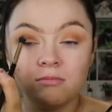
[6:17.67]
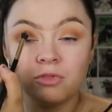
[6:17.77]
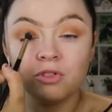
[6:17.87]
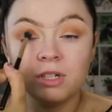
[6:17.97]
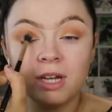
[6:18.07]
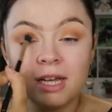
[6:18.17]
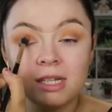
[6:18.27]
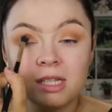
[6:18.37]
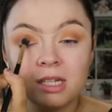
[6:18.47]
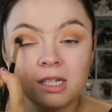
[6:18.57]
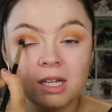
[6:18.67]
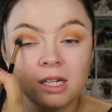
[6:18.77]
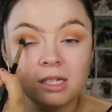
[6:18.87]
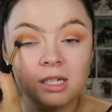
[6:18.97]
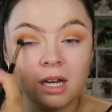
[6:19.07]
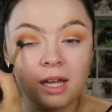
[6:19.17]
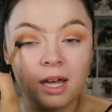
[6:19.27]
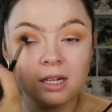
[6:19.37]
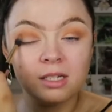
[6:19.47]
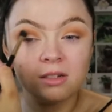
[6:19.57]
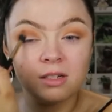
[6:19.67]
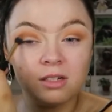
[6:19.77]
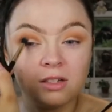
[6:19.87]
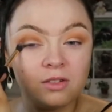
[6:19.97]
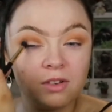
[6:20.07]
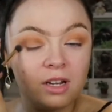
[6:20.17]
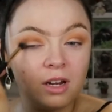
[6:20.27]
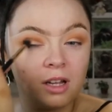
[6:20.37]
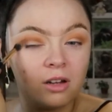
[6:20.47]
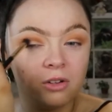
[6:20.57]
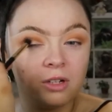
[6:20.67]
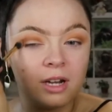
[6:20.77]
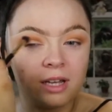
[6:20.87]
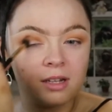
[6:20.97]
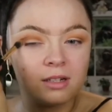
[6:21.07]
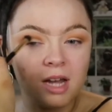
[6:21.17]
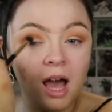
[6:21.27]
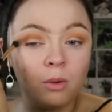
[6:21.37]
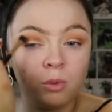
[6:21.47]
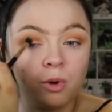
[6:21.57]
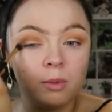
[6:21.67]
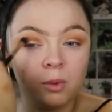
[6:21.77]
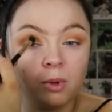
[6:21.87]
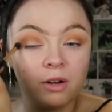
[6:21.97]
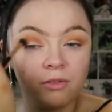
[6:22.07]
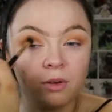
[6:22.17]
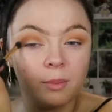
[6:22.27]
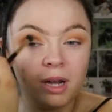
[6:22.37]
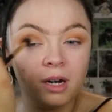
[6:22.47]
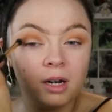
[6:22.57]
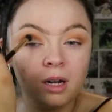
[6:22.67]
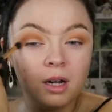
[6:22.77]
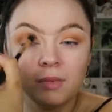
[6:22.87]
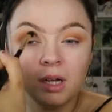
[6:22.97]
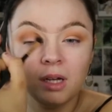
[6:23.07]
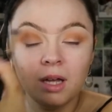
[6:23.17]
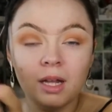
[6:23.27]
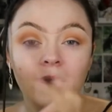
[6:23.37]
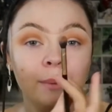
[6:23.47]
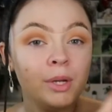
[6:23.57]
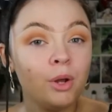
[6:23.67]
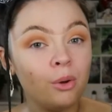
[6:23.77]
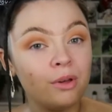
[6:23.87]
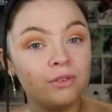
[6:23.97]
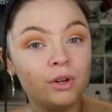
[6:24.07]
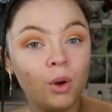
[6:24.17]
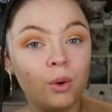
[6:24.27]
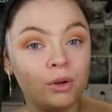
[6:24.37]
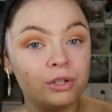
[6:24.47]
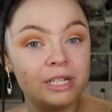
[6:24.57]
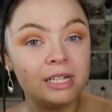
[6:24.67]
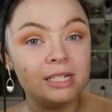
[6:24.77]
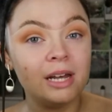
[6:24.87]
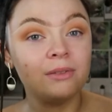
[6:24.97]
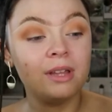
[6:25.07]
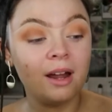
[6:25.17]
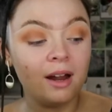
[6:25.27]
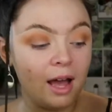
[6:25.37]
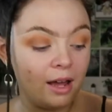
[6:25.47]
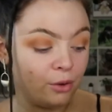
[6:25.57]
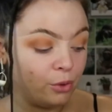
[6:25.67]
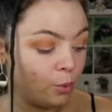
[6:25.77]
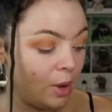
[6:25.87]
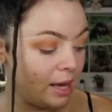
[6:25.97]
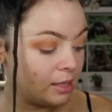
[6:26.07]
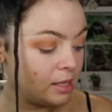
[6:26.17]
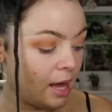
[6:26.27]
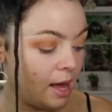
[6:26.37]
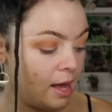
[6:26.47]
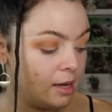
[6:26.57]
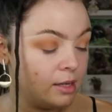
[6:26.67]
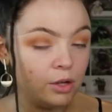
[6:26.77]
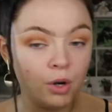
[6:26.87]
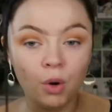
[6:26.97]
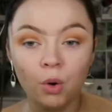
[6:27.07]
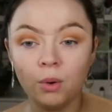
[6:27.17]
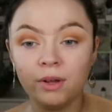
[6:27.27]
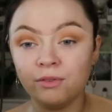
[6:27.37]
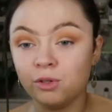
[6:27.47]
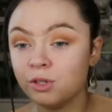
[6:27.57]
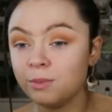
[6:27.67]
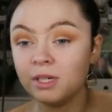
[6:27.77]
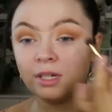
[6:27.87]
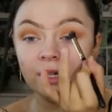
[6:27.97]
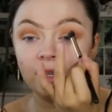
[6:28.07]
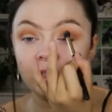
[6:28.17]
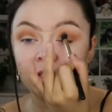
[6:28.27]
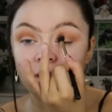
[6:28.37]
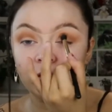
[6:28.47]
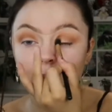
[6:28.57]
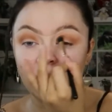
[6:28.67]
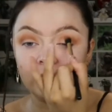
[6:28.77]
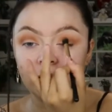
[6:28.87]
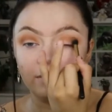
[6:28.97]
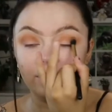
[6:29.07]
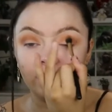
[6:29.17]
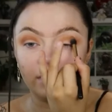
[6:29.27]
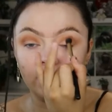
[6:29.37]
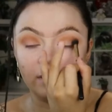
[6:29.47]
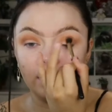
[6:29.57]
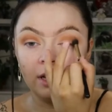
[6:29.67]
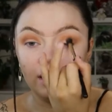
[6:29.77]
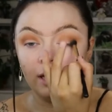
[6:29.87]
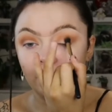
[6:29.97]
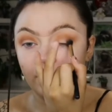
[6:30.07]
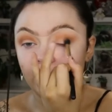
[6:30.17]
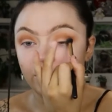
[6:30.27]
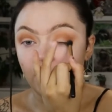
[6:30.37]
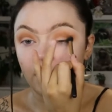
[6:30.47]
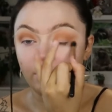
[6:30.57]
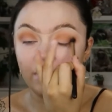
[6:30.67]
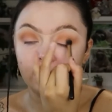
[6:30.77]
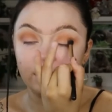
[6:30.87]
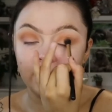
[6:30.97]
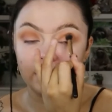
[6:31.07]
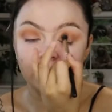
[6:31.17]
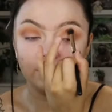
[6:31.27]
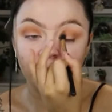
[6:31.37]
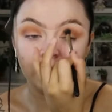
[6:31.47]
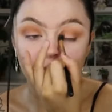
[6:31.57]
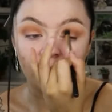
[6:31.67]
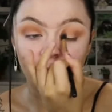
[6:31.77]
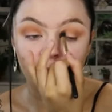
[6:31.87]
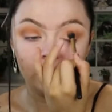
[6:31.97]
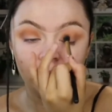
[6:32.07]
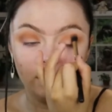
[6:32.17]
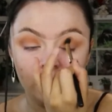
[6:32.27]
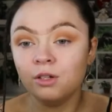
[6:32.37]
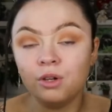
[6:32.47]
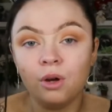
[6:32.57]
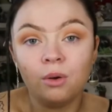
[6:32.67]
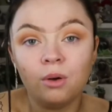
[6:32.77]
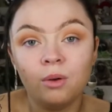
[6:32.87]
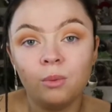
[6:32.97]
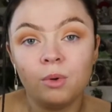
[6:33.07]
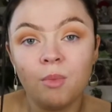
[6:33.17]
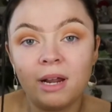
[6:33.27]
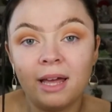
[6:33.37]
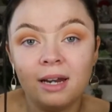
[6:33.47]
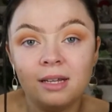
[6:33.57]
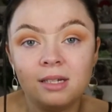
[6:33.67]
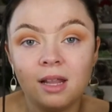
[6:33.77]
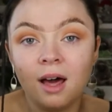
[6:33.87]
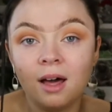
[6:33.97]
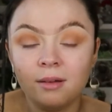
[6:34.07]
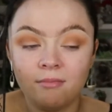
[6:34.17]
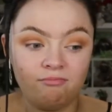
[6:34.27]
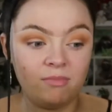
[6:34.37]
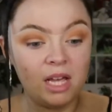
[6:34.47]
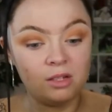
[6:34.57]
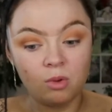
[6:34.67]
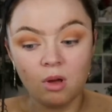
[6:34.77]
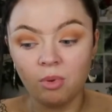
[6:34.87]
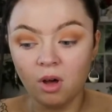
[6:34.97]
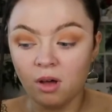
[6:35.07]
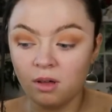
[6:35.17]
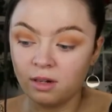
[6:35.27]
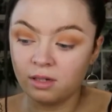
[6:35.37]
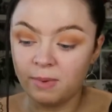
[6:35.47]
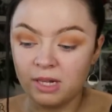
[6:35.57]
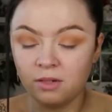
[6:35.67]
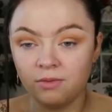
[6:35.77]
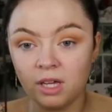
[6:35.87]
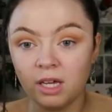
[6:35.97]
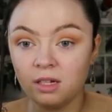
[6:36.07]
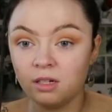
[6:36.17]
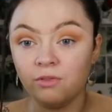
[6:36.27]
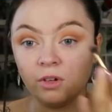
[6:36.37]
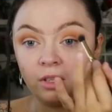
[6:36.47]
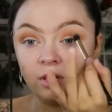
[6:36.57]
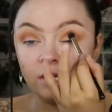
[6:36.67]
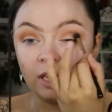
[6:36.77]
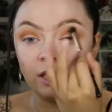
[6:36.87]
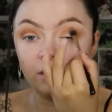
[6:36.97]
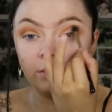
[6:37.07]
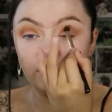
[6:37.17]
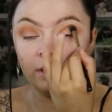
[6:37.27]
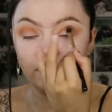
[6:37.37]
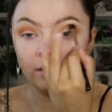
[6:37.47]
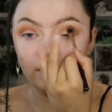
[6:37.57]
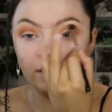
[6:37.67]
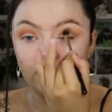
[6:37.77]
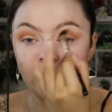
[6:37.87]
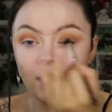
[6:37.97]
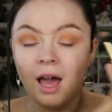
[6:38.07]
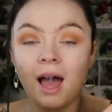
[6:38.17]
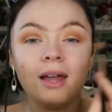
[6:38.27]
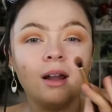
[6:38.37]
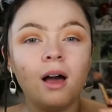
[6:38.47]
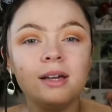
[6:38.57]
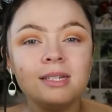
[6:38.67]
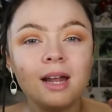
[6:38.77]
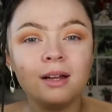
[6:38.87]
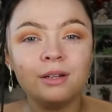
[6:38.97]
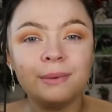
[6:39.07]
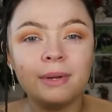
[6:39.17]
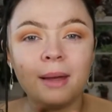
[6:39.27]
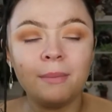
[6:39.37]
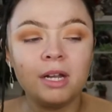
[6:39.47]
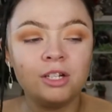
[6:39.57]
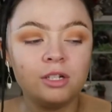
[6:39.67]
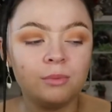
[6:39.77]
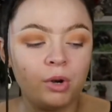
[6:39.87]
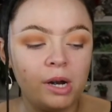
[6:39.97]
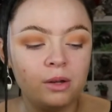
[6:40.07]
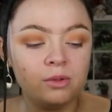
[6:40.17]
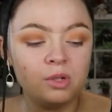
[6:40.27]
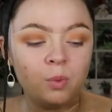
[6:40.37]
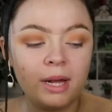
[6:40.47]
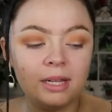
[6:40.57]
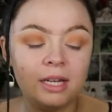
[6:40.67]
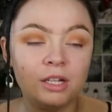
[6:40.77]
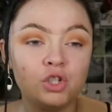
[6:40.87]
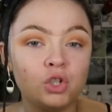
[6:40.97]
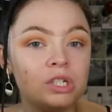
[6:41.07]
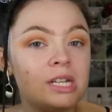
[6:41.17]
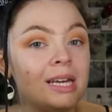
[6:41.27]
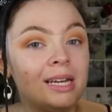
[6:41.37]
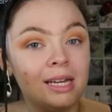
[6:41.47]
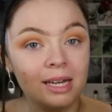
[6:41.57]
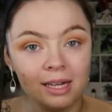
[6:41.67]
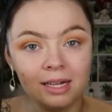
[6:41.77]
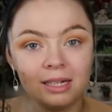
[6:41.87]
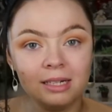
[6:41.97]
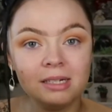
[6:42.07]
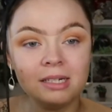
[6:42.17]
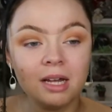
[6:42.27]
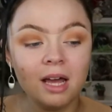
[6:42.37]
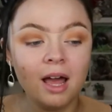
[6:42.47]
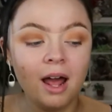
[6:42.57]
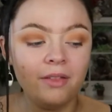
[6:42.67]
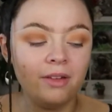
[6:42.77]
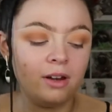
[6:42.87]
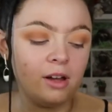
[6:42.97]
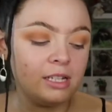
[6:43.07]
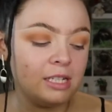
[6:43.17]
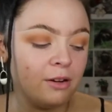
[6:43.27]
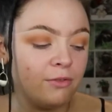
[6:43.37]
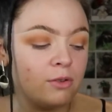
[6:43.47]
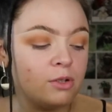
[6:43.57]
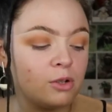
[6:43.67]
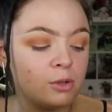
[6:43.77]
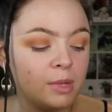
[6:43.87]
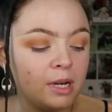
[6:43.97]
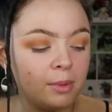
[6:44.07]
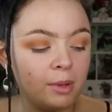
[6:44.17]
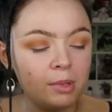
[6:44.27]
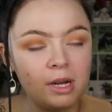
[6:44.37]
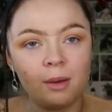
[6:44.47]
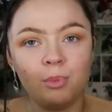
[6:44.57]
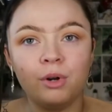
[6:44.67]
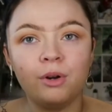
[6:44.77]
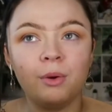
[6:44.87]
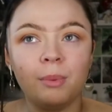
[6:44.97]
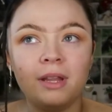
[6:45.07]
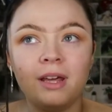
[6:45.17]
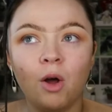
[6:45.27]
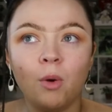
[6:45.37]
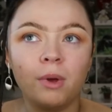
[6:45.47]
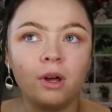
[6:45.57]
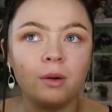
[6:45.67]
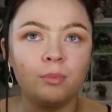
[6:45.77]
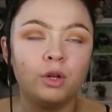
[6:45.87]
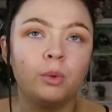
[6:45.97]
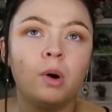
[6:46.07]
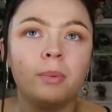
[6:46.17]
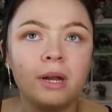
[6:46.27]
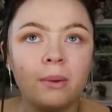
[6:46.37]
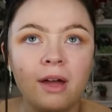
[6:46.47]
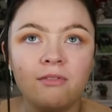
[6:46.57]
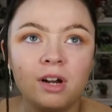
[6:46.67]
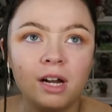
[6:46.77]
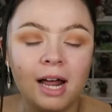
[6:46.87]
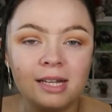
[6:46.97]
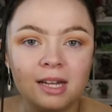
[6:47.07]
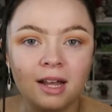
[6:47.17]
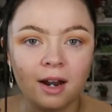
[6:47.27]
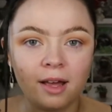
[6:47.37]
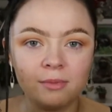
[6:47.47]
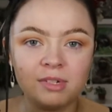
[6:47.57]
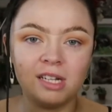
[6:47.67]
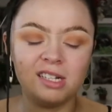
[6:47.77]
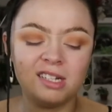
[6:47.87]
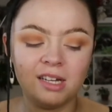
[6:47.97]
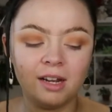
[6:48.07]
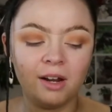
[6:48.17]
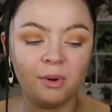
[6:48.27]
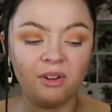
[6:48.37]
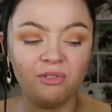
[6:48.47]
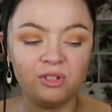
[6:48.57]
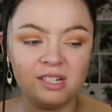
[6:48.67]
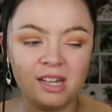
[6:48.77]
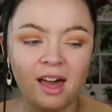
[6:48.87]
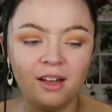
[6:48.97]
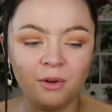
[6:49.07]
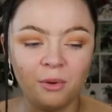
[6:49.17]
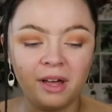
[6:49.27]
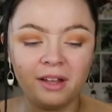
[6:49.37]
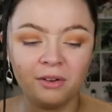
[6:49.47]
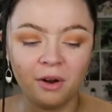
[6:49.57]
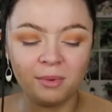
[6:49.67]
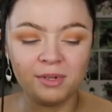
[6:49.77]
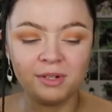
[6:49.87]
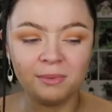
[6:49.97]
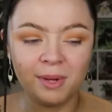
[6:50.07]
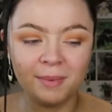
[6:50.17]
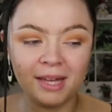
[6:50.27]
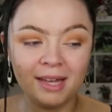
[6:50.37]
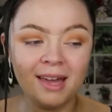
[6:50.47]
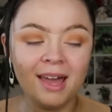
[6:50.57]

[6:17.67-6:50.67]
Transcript: 3 days, this tint, like, and it's really not that good. Like tan would probably work fucking better. Let me know if you know a good tint out there and a good wax, and you know, if you trust me to tint, wax and fucking laminate your eyebrows, message me, because I will. You know, wouldn't mind getting into that. Hence why I bought an expensive kit to fucking start doing it. And I started doing lamination brows when it just hit England, and then I seen a few social media people like put it up, and then oh my god, it blew up, and now every girl has it, and like I'm still sitting here with a full set and no one getting their eyebrows done by me.